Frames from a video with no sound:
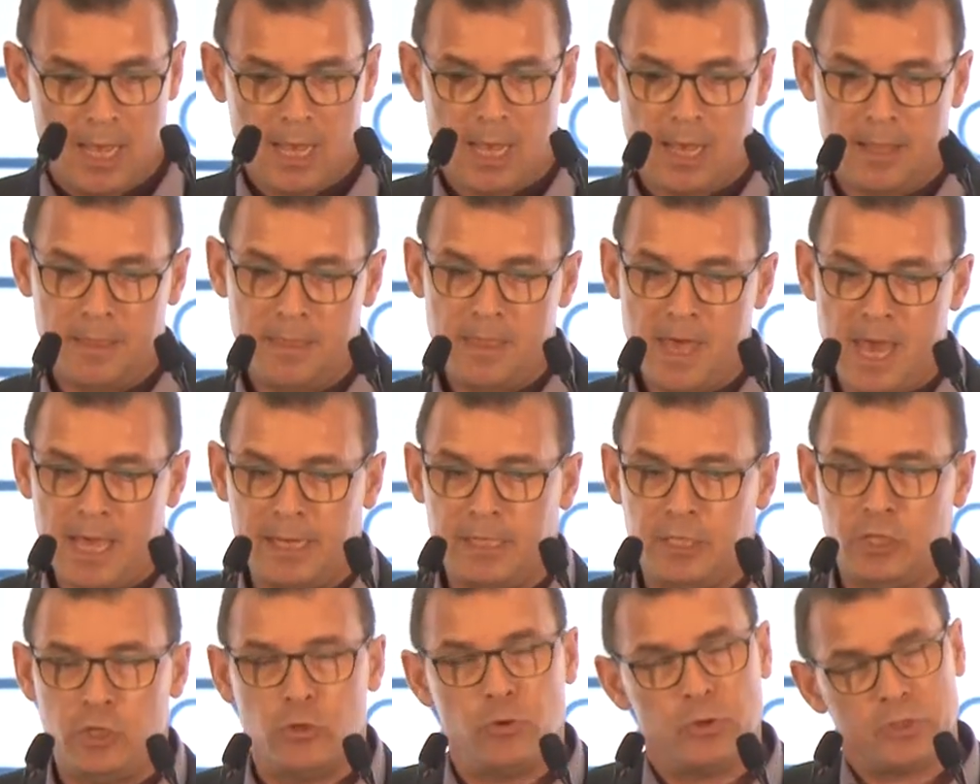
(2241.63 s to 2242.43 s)
and
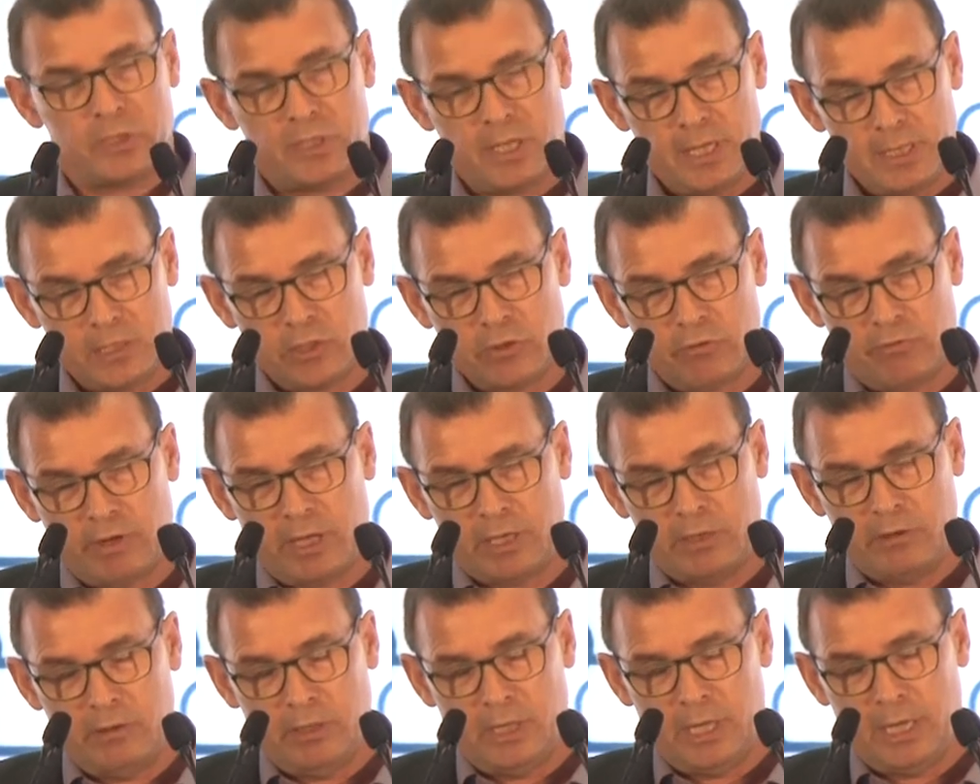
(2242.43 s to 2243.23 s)
then use these
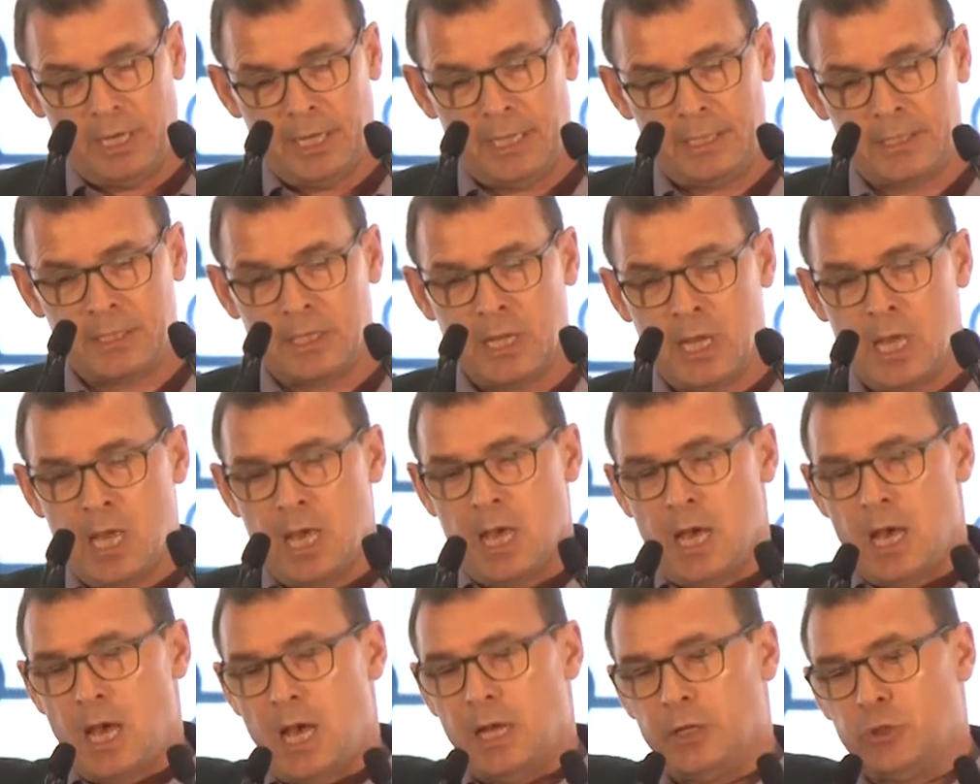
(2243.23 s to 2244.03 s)
granulates
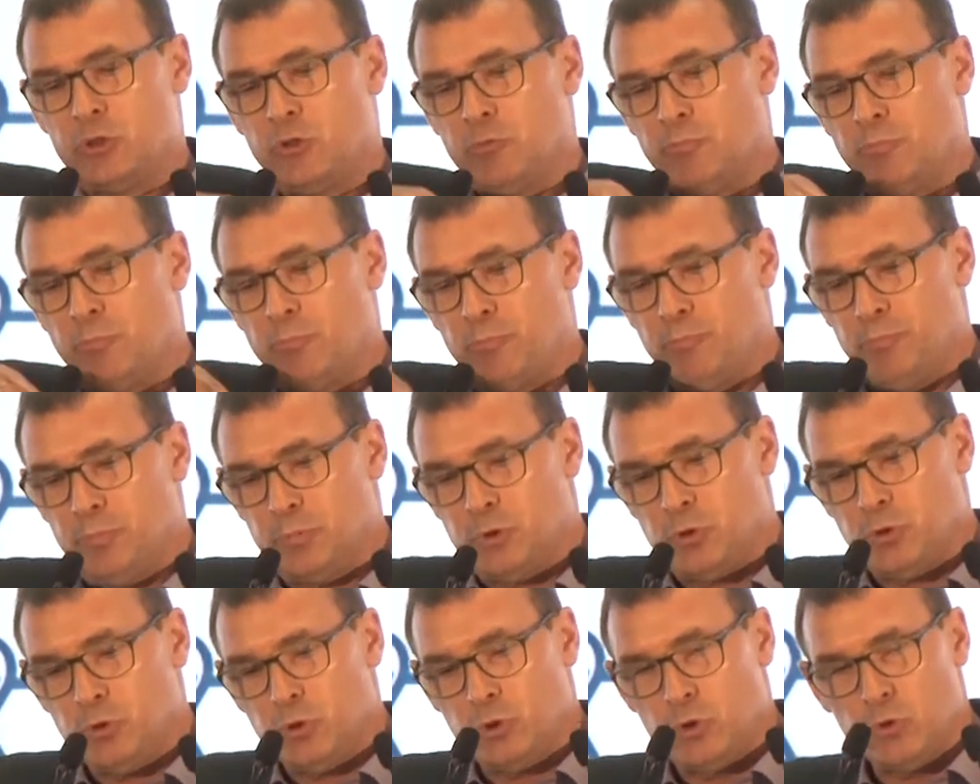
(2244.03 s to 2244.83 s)
and to,
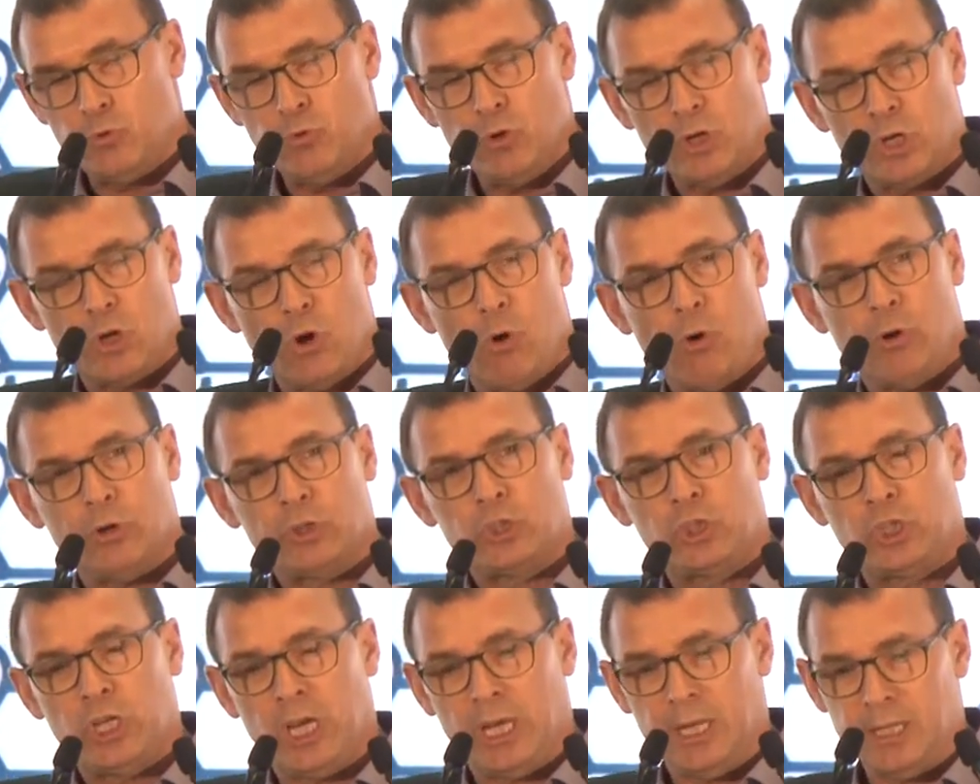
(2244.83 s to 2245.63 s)
to do a core
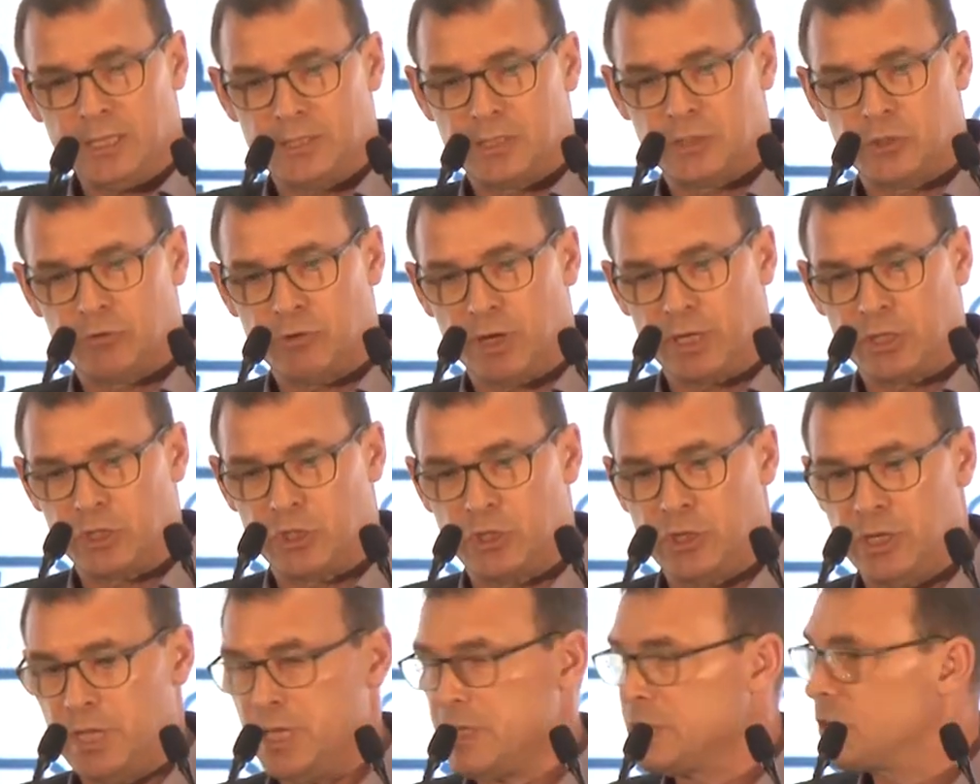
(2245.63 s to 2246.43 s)
shell
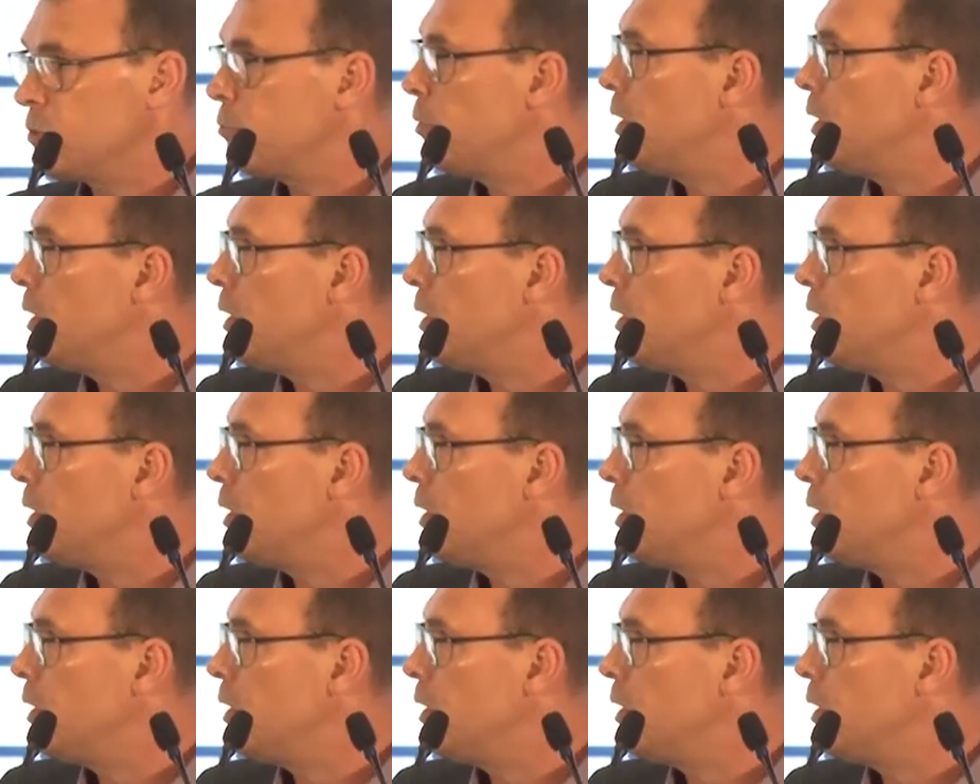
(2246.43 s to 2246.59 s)
structure as